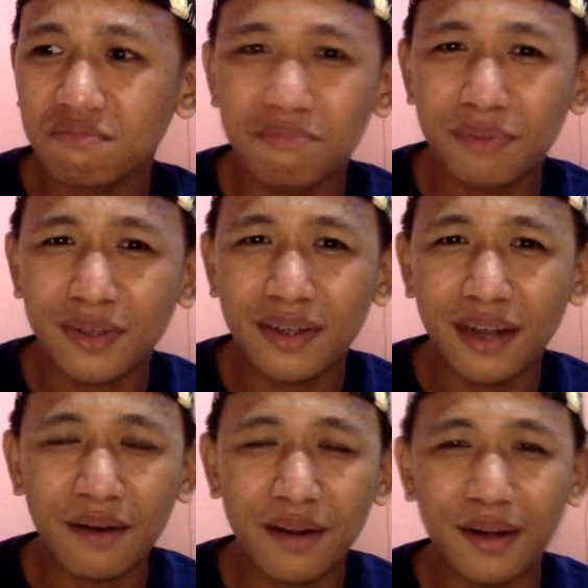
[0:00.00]
but
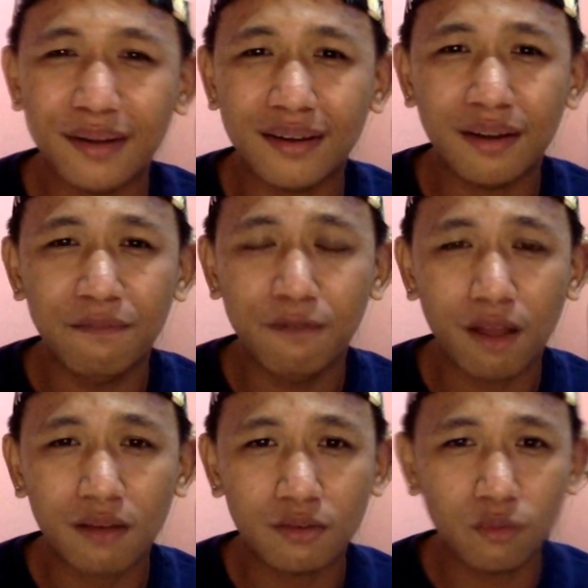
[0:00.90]
now that
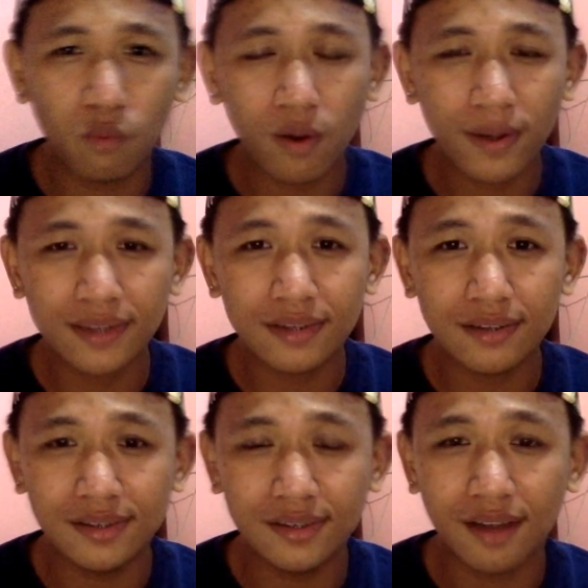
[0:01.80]
Vlog Squad is
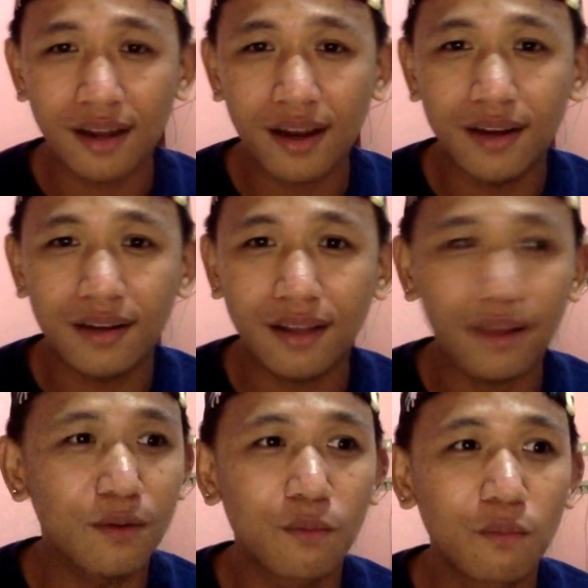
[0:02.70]
inside,
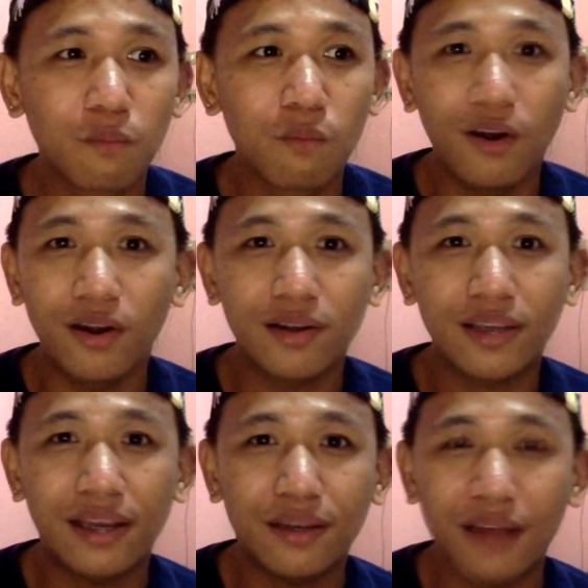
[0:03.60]
like, what
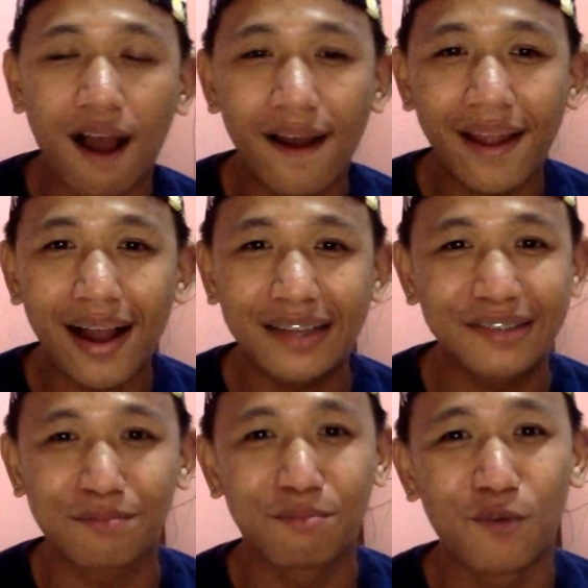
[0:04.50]
can I ask
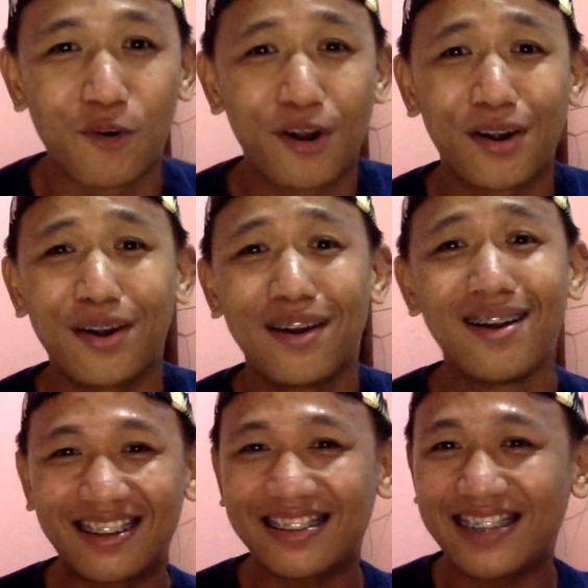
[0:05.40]
more?
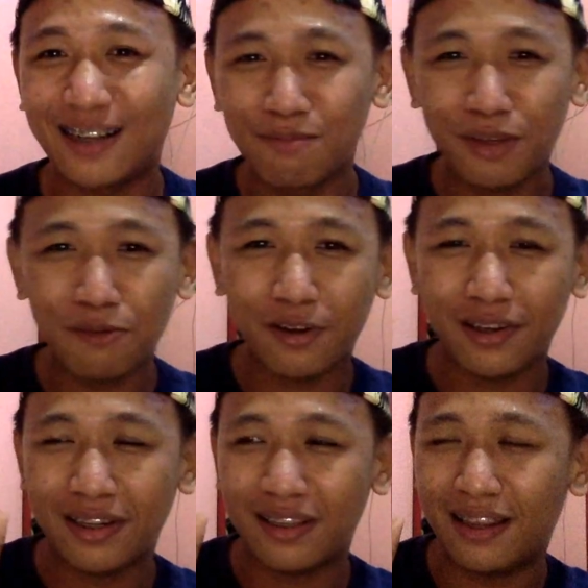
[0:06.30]
Tell me, what
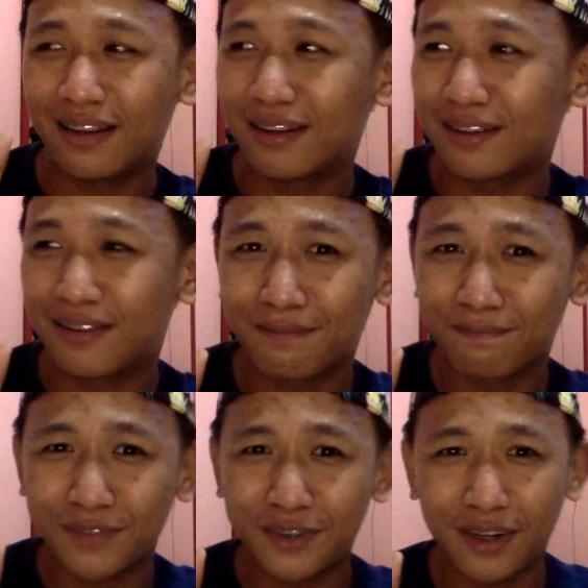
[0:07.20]
do you think?
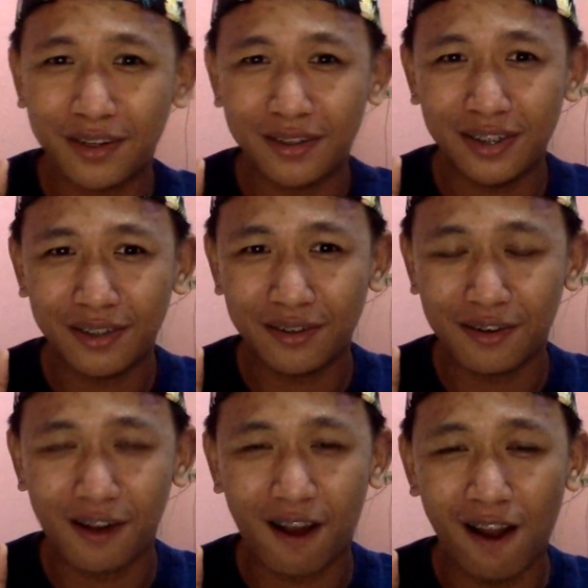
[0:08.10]
Should I continue
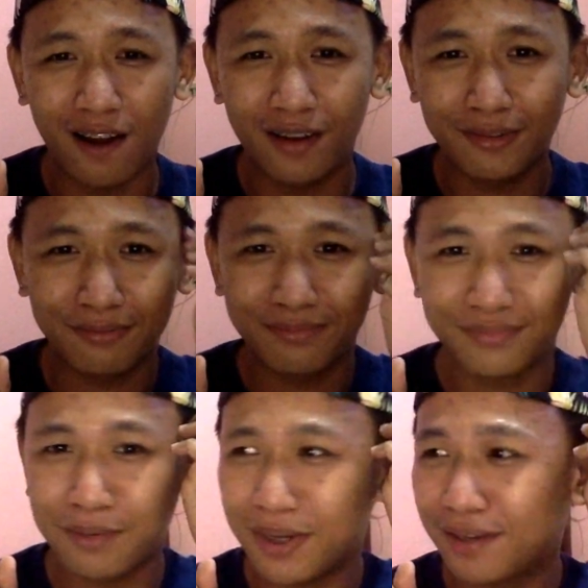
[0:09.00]
or not?
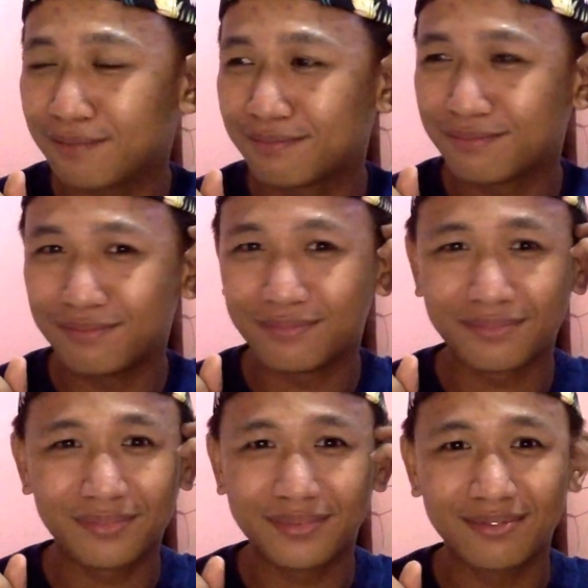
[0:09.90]
I mean,
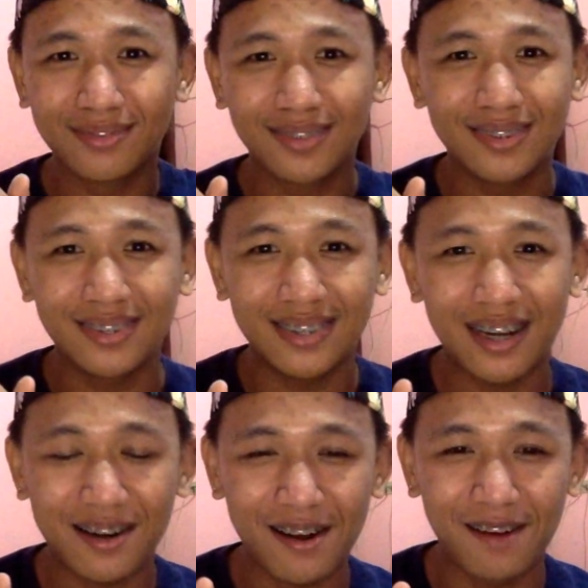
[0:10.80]

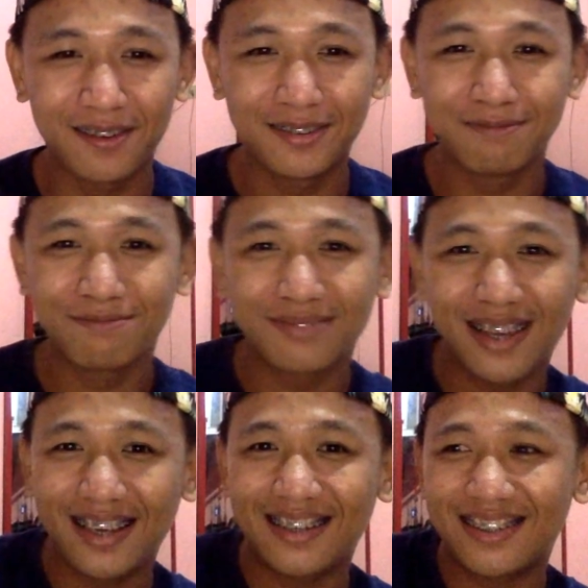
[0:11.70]
I don't know,
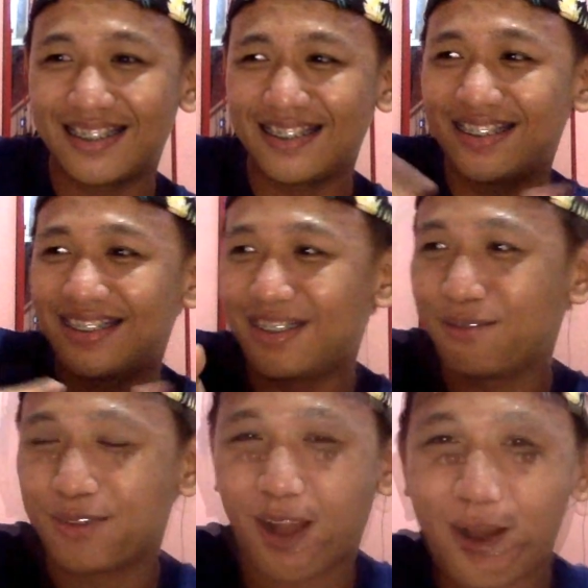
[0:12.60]
like,
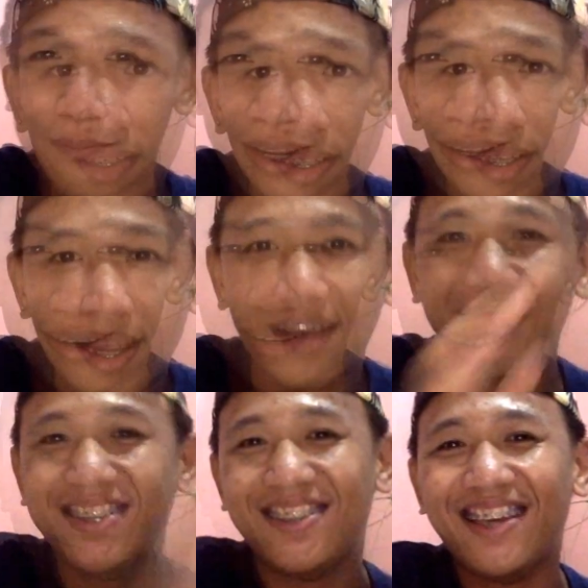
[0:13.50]
leave a comment.
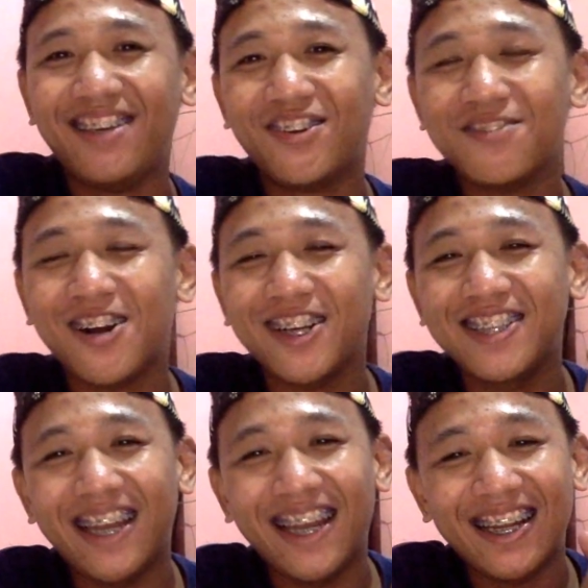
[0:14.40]
Okay, so thank you for
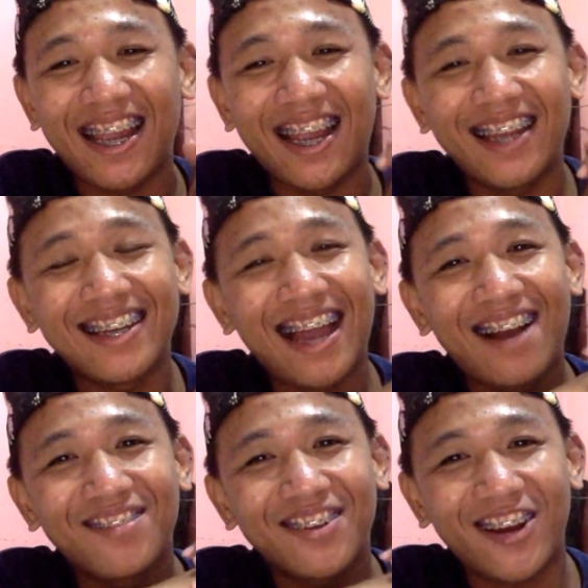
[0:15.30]
watching and
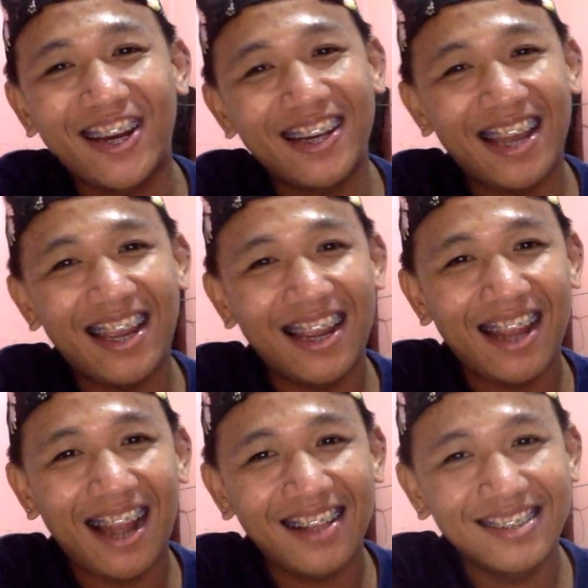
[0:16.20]
have a great
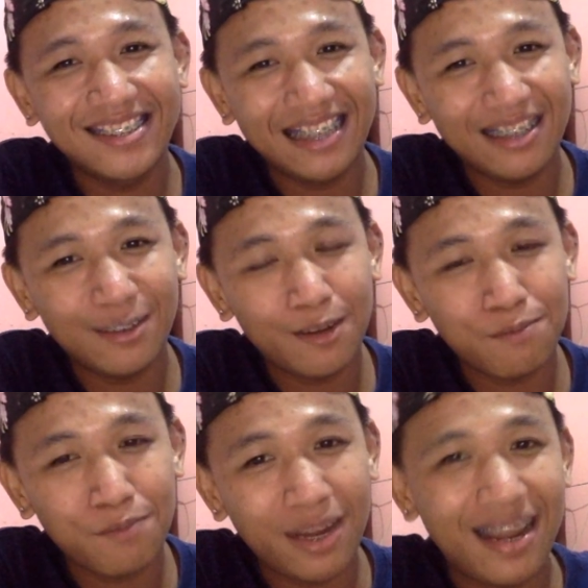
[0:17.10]
day. I'll see you
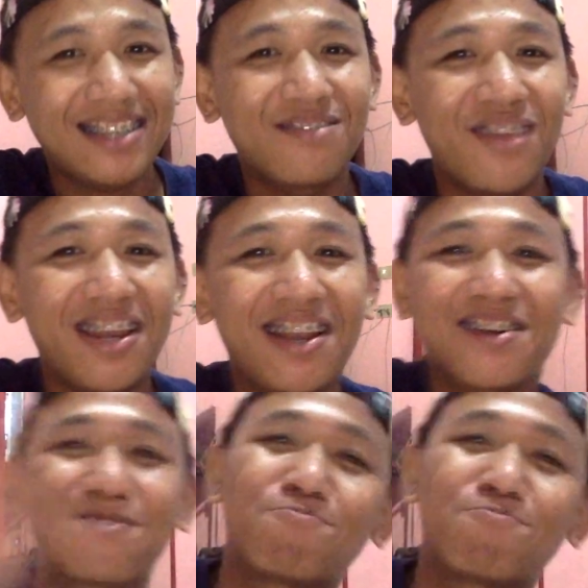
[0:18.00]
on my next video.